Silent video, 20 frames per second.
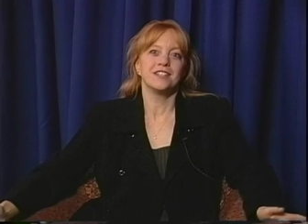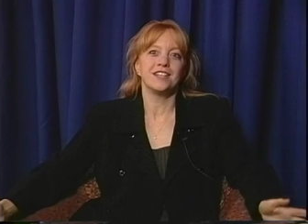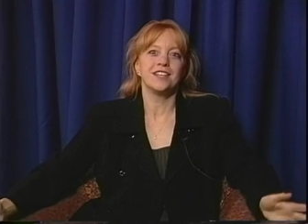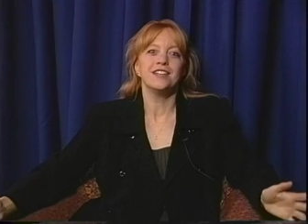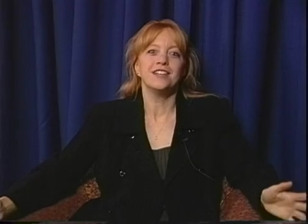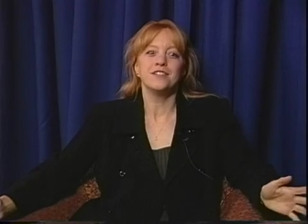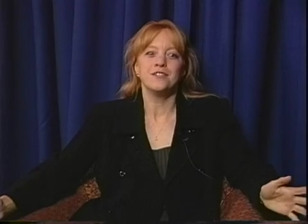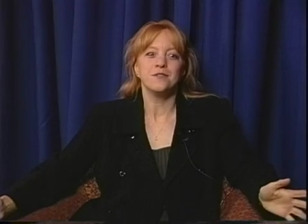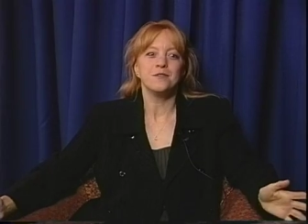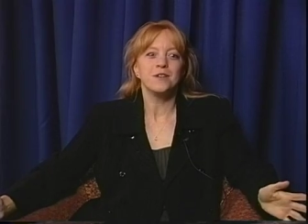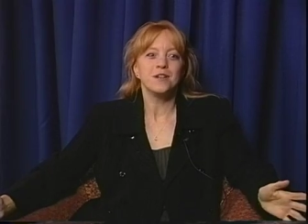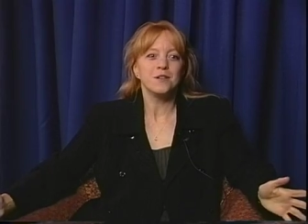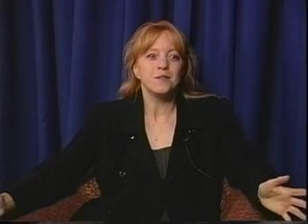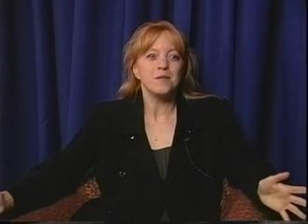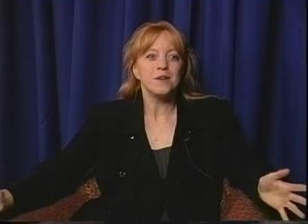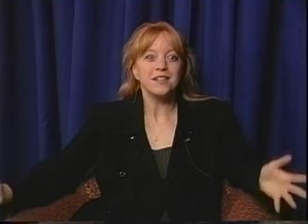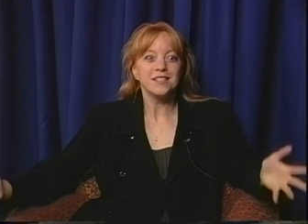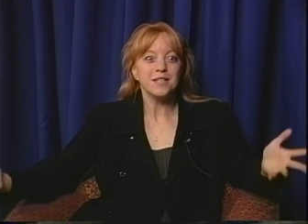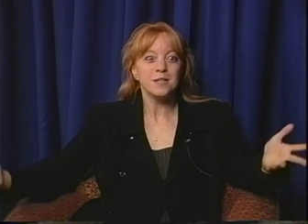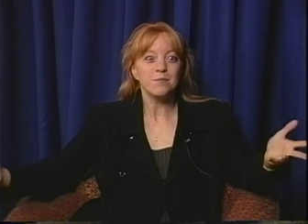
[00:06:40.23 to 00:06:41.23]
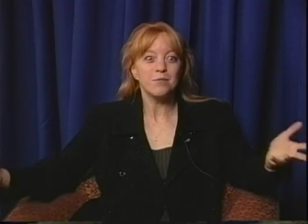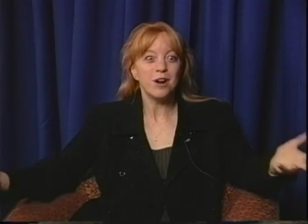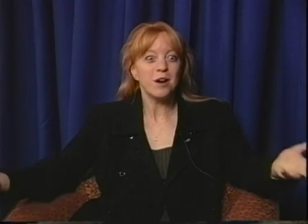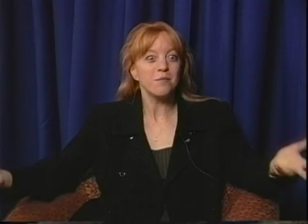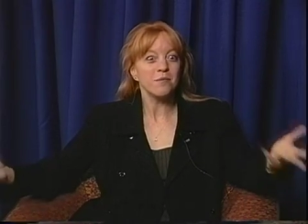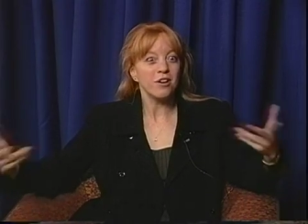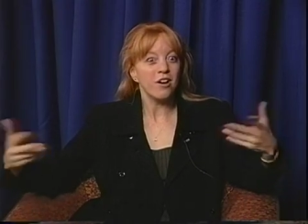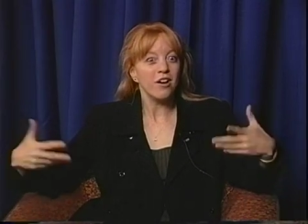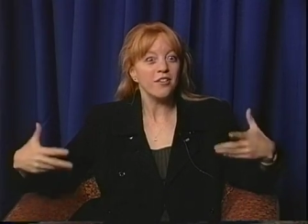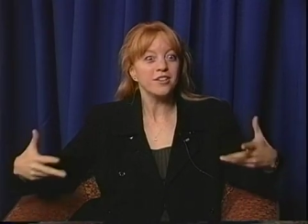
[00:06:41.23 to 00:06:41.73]
He knew what it was. He brought
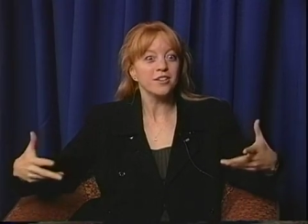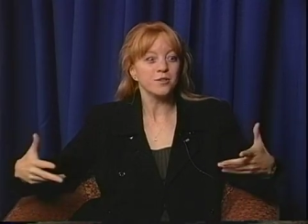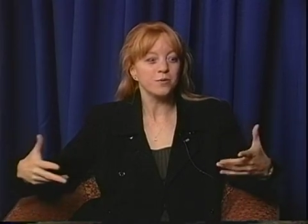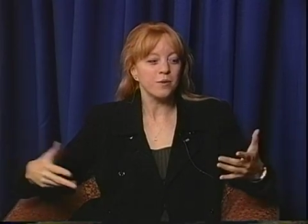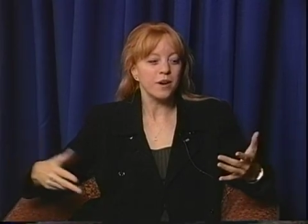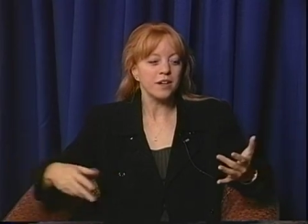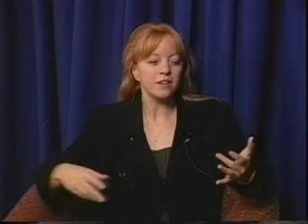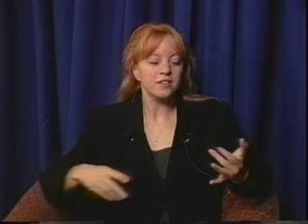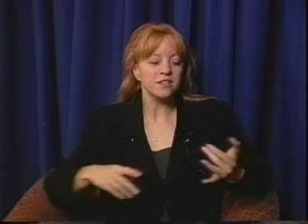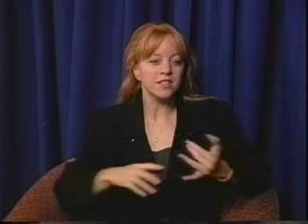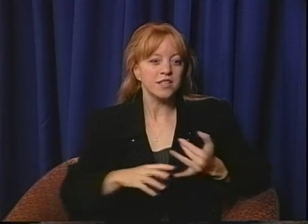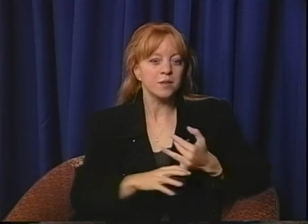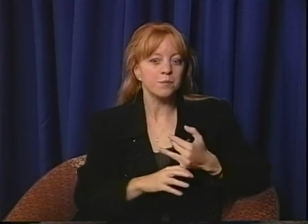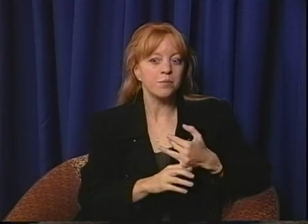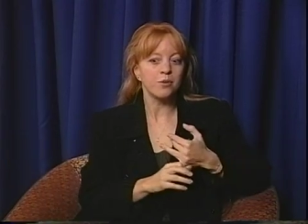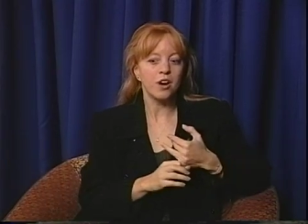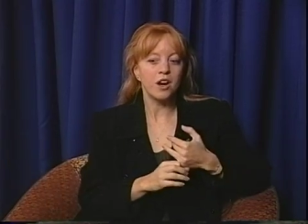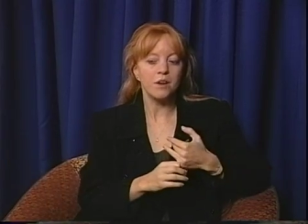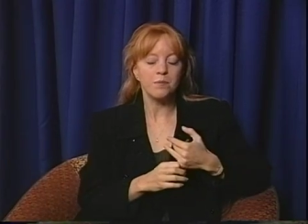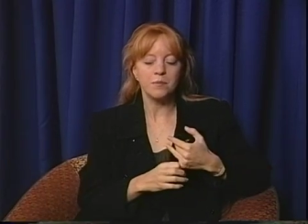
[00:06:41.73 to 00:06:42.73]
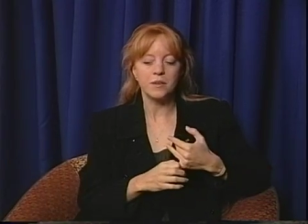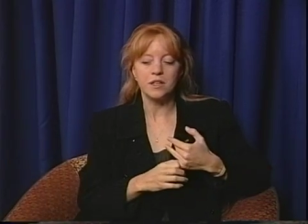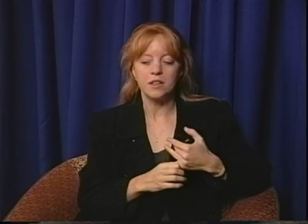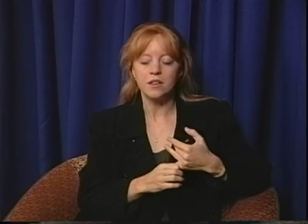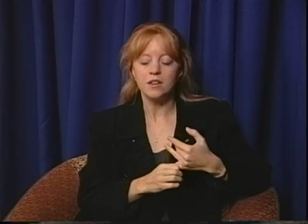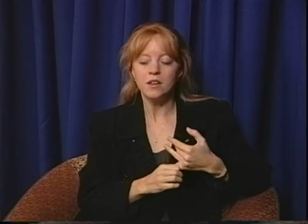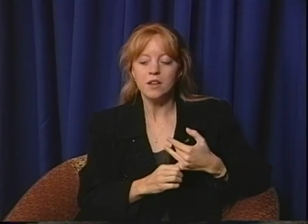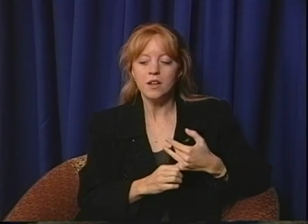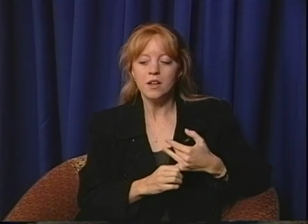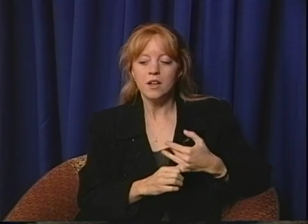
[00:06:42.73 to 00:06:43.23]
me all these records. He brought
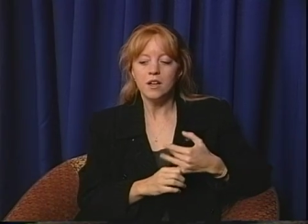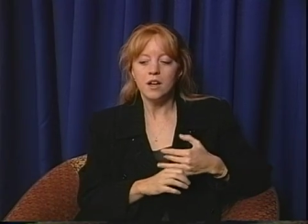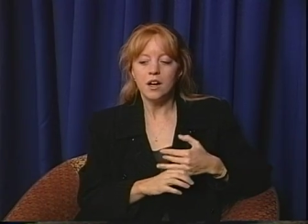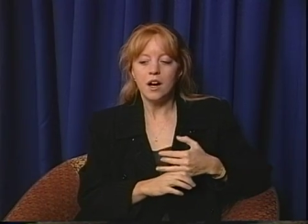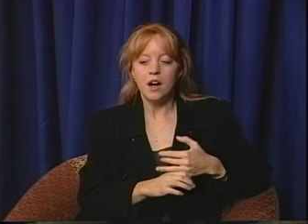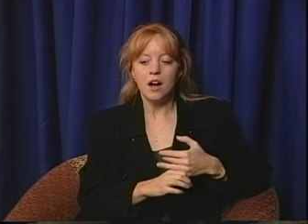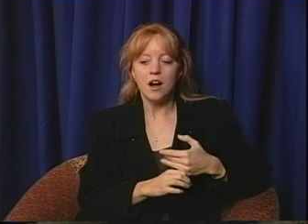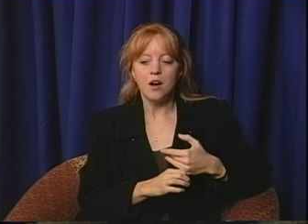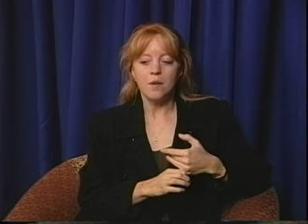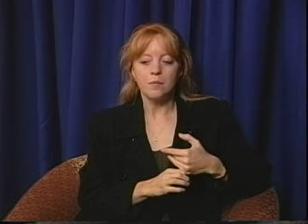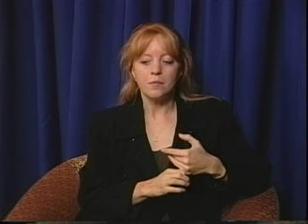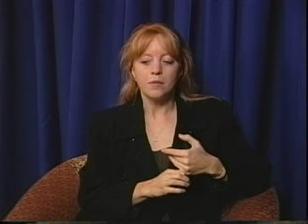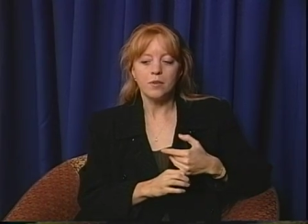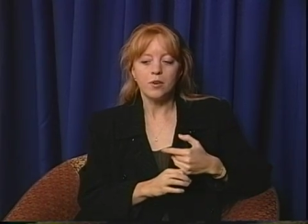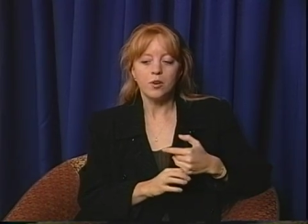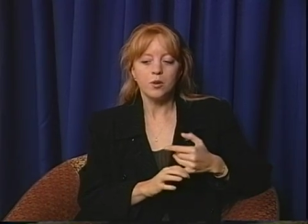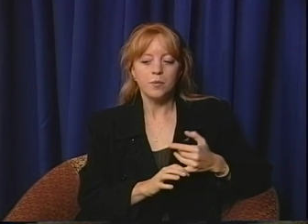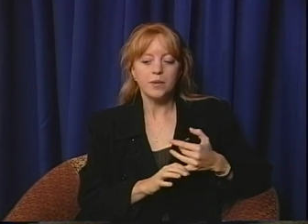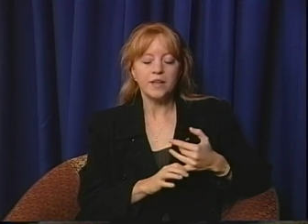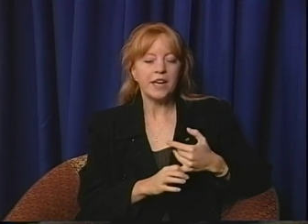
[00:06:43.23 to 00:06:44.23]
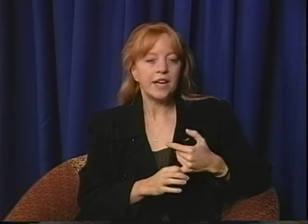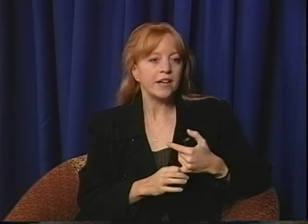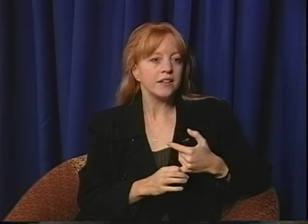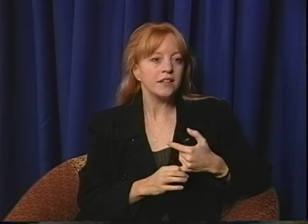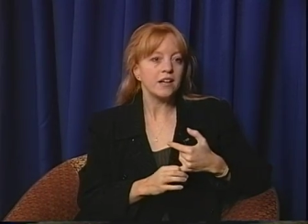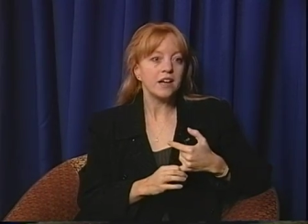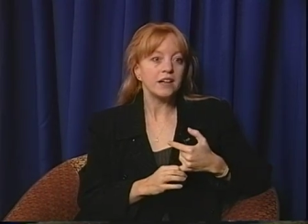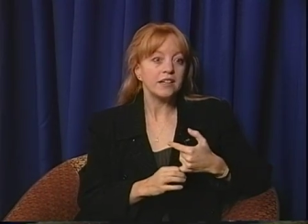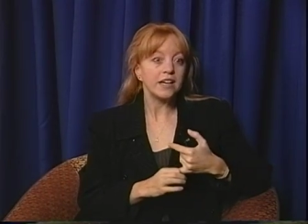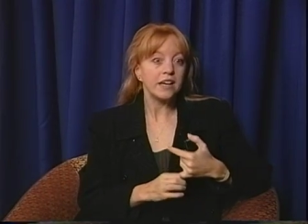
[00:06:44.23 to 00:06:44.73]
me Herbie
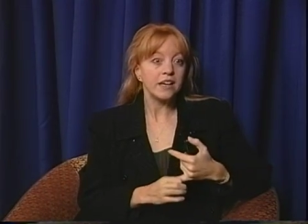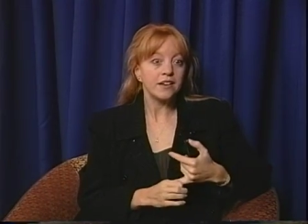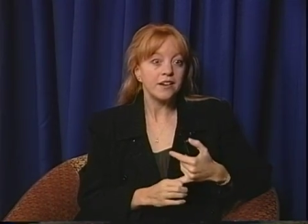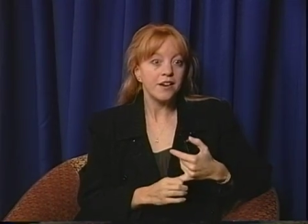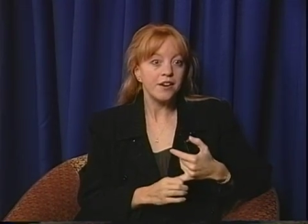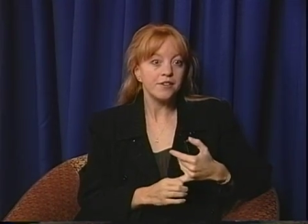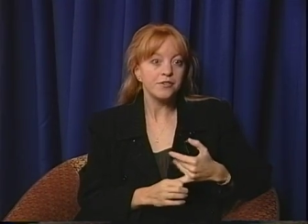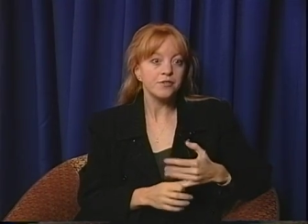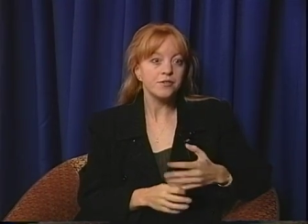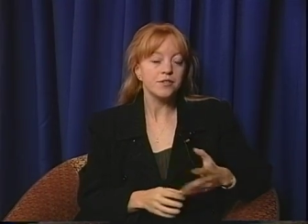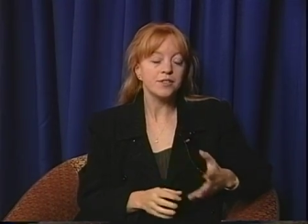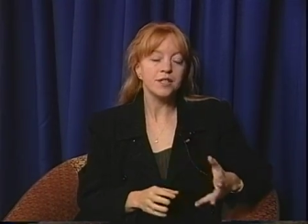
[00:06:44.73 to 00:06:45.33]
Hancock Headhunters.